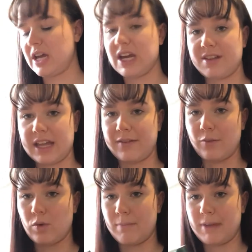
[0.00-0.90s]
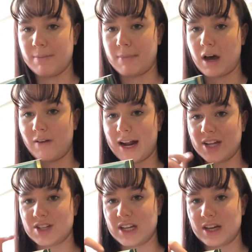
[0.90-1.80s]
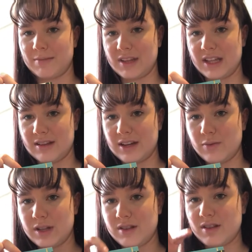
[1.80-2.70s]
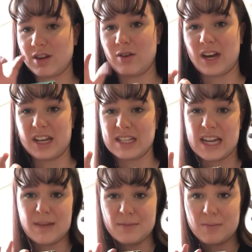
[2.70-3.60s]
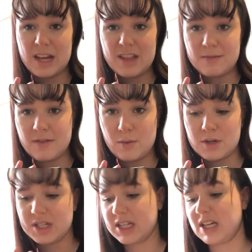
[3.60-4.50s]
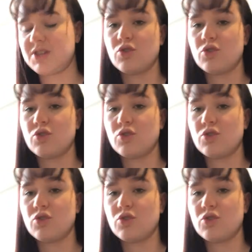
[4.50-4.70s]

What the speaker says: instead of in one big bar, it actually comes in these little ones, so I could take them to placement if I wanted,